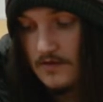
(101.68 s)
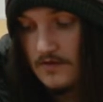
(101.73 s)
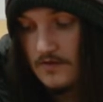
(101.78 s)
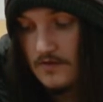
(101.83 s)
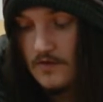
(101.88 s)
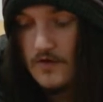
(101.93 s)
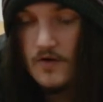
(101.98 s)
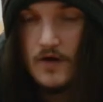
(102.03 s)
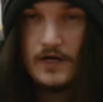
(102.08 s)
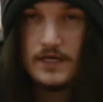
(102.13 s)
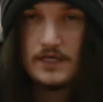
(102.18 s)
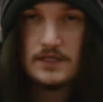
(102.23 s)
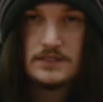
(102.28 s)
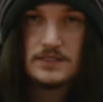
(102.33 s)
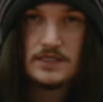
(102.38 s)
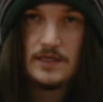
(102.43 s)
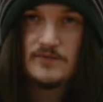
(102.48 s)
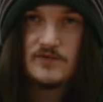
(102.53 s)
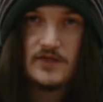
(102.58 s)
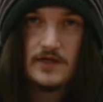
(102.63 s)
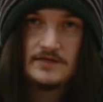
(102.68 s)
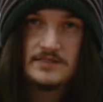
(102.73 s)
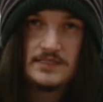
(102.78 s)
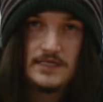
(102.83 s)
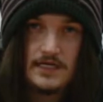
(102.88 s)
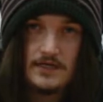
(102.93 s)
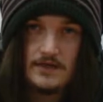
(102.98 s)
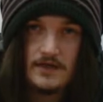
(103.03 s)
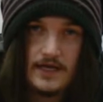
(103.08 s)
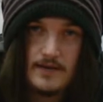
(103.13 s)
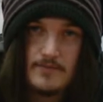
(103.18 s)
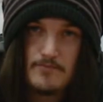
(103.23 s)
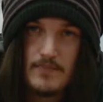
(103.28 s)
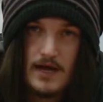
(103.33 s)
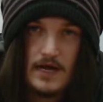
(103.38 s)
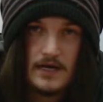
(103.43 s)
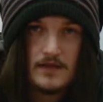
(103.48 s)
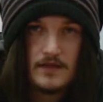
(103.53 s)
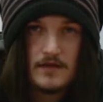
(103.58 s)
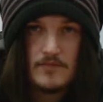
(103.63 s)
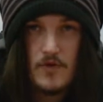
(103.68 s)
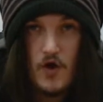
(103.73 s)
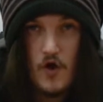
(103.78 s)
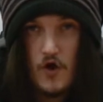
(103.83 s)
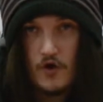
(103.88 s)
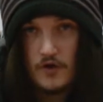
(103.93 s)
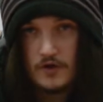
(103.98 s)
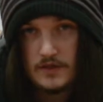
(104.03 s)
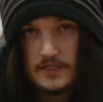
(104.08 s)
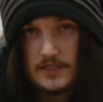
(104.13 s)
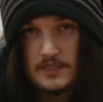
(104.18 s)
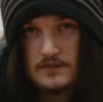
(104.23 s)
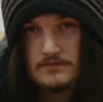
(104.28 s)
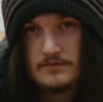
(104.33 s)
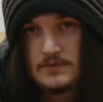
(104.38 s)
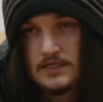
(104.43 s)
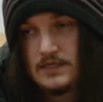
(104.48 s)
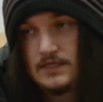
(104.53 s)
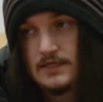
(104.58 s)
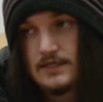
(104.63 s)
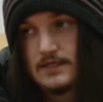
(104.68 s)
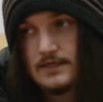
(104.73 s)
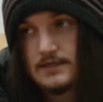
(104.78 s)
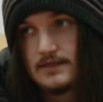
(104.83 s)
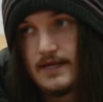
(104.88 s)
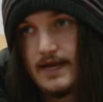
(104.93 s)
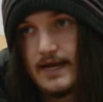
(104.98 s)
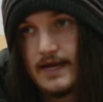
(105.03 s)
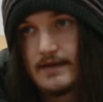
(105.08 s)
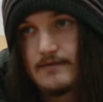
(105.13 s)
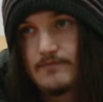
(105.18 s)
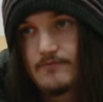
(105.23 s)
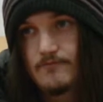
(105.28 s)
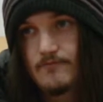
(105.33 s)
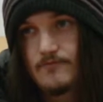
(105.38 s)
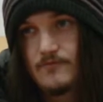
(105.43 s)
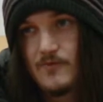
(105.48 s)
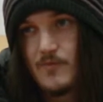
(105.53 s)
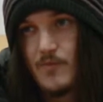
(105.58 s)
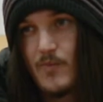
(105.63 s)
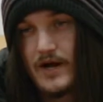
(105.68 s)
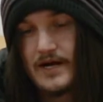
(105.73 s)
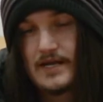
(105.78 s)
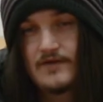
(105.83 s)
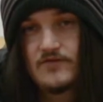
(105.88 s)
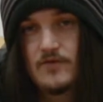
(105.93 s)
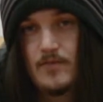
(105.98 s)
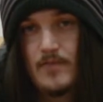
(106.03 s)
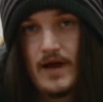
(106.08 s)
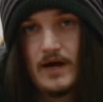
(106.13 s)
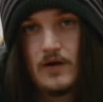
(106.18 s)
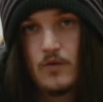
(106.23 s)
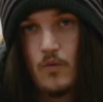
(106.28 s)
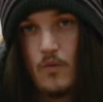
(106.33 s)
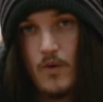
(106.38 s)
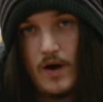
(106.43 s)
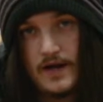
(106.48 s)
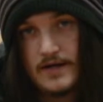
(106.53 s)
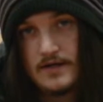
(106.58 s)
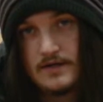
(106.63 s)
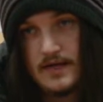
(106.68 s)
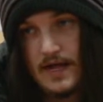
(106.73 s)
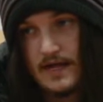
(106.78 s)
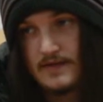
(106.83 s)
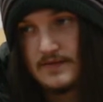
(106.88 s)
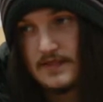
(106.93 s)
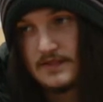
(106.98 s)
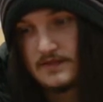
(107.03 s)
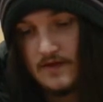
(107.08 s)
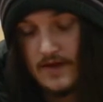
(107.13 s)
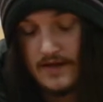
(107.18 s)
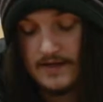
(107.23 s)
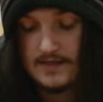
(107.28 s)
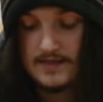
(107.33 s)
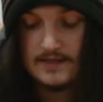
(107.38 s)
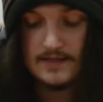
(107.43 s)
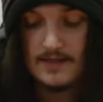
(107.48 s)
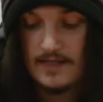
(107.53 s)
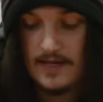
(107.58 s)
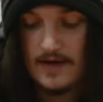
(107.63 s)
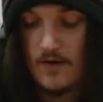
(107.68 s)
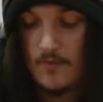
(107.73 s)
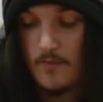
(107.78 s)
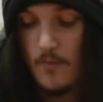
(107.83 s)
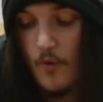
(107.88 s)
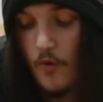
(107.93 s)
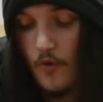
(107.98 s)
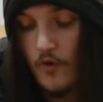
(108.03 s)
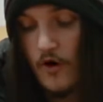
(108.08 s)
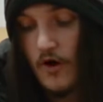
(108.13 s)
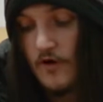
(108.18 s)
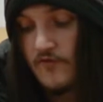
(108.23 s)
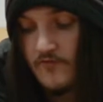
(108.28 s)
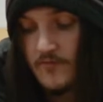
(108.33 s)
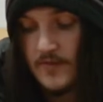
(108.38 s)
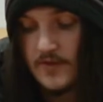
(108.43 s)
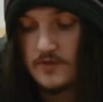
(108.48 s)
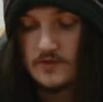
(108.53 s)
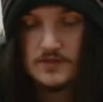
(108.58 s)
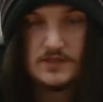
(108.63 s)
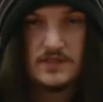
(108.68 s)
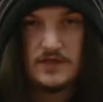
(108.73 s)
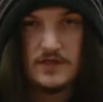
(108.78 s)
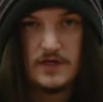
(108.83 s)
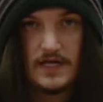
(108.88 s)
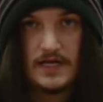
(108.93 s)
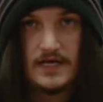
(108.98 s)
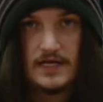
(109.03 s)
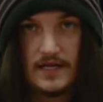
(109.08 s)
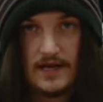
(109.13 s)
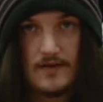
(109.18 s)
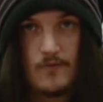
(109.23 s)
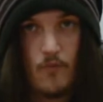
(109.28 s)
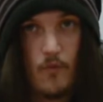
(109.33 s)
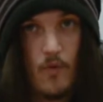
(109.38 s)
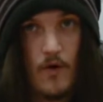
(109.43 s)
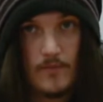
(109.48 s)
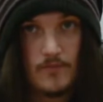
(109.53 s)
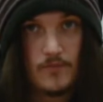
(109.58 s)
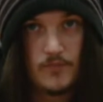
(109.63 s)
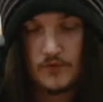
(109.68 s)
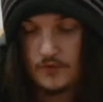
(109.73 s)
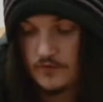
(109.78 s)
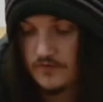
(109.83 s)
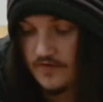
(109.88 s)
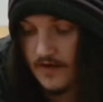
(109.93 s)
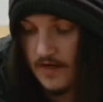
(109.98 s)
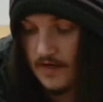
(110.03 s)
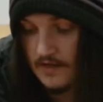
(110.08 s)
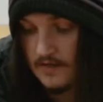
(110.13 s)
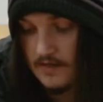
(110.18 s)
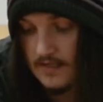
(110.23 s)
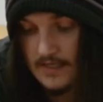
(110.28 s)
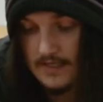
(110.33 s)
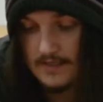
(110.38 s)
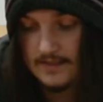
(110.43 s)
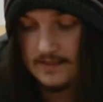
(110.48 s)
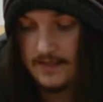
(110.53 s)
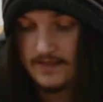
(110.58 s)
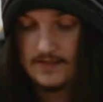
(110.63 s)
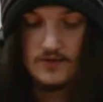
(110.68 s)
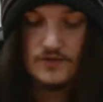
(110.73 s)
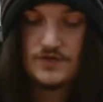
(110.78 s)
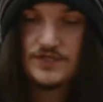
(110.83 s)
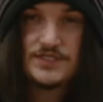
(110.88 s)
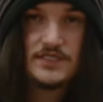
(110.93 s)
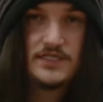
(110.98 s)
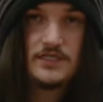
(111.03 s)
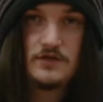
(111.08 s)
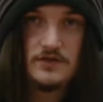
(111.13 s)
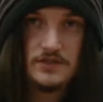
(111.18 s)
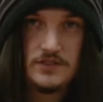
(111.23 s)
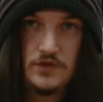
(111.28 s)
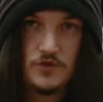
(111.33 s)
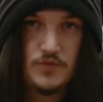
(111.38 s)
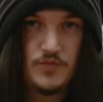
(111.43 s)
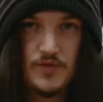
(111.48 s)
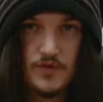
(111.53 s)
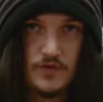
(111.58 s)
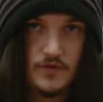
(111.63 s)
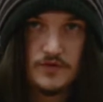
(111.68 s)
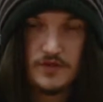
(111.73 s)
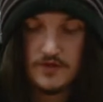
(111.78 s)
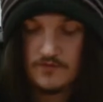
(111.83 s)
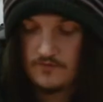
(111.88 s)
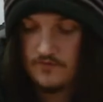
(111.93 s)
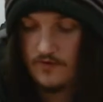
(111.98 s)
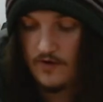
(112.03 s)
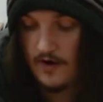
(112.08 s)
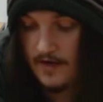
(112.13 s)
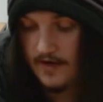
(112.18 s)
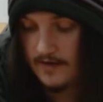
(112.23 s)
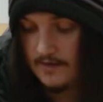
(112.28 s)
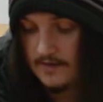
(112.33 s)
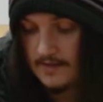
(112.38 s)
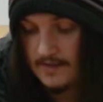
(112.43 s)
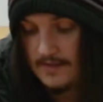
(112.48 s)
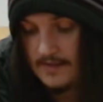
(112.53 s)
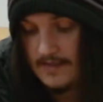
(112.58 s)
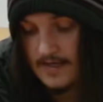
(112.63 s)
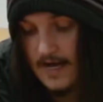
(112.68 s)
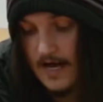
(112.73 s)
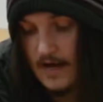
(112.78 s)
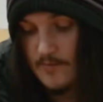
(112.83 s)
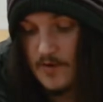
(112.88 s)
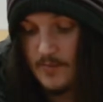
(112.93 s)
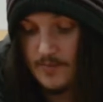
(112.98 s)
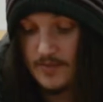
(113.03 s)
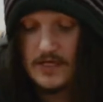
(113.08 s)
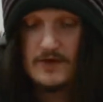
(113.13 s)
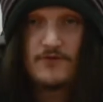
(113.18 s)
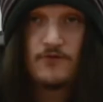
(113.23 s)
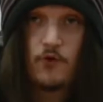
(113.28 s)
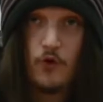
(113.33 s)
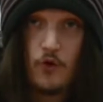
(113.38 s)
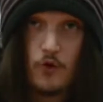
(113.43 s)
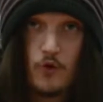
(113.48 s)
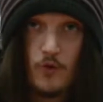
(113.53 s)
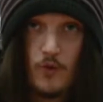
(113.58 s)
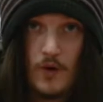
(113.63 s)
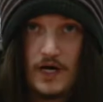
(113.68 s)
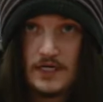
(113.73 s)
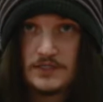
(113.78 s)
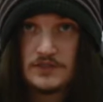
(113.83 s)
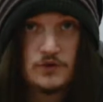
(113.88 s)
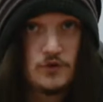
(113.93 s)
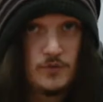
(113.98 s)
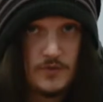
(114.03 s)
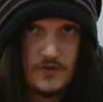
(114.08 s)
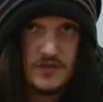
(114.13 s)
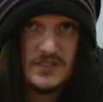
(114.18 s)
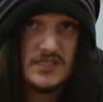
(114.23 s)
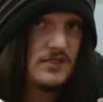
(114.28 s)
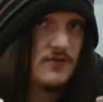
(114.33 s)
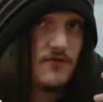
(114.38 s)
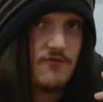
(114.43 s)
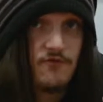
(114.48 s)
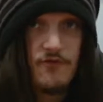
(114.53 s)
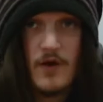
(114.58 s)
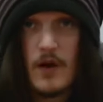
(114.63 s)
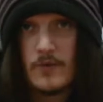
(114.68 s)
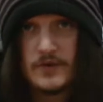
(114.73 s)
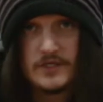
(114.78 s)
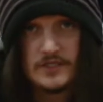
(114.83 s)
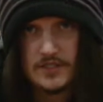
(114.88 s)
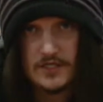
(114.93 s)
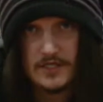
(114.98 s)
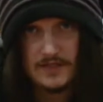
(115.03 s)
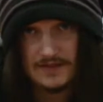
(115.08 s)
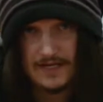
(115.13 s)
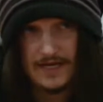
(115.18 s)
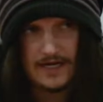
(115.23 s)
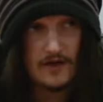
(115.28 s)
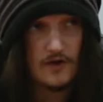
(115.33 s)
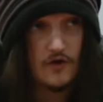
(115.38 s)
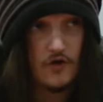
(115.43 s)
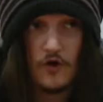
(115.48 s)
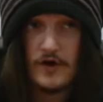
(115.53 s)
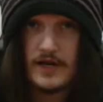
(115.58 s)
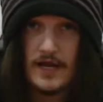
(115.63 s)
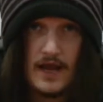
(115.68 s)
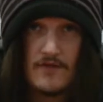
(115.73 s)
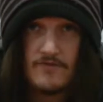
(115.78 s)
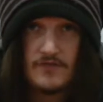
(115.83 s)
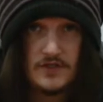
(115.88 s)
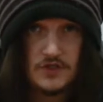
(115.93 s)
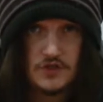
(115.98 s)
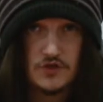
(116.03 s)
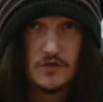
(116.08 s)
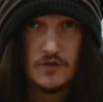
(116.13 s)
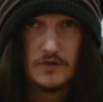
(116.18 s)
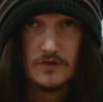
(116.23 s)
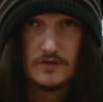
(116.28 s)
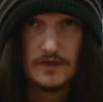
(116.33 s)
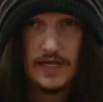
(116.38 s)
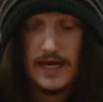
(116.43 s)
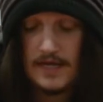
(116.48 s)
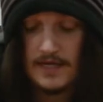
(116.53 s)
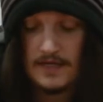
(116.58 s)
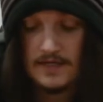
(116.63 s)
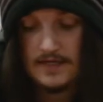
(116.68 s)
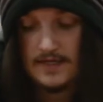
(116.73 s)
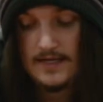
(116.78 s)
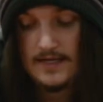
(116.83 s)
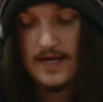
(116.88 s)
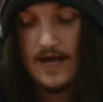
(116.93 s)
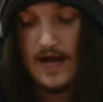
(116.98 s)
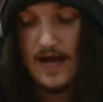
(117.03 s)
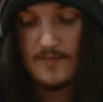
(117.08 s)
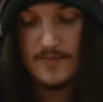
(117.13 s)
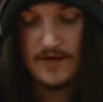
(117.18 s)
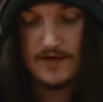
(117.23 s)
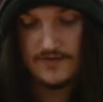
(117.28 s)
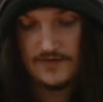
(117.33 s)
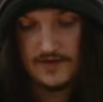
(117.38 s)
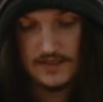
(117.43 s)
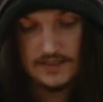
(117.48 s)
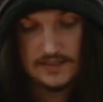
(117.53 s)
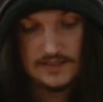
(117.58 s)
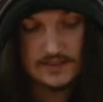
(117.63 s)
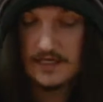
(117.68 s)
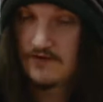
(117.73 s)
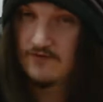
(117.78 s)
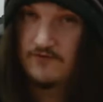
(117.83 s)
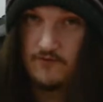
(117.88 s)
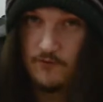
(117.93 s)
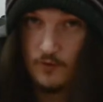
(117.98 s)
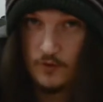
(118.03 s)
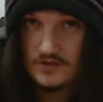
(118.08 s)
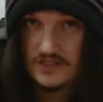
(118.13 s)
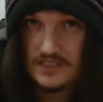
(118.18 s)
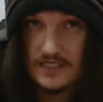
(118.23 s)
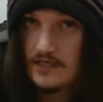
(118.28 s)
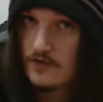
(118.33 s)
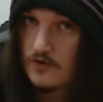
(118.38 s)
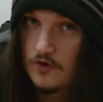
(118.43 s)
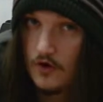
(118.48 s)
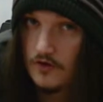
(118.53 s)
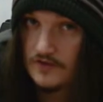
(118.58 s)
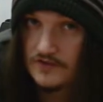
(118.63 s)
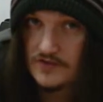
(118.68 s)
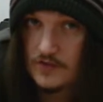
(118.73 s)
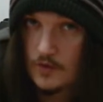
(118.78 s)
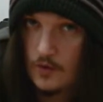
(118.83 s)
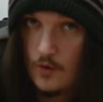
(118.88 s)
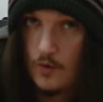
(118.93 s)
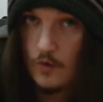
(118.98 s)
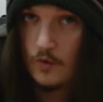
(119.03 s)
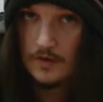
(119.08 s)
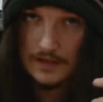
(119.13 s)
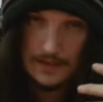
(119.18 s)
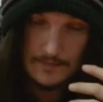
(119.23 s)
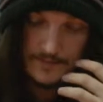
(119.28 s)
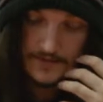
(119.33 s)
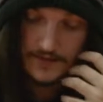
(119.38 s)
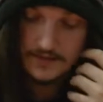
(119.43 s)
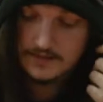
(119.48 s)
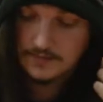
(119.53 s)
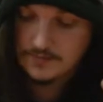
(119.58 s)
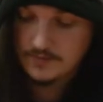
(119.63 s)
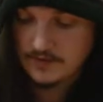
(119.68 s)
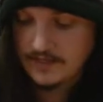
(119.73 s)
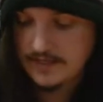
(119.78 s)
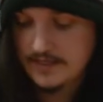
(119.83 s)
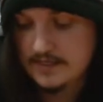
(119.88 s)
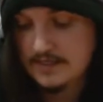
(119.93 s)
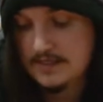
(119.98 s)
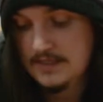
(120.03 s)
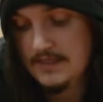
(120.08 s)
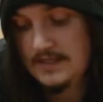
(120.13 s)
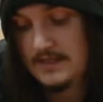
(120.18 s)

You kind of sometimes need to like mana them early. Like, you might have to mana 1 and then like get more off because you need to get 1 blue down. Like, you just sit on 2 blue and you're fine. I play 4 Gowasu because it's a very like god heavy strong deck. I think it's like 14 gods all up that you play.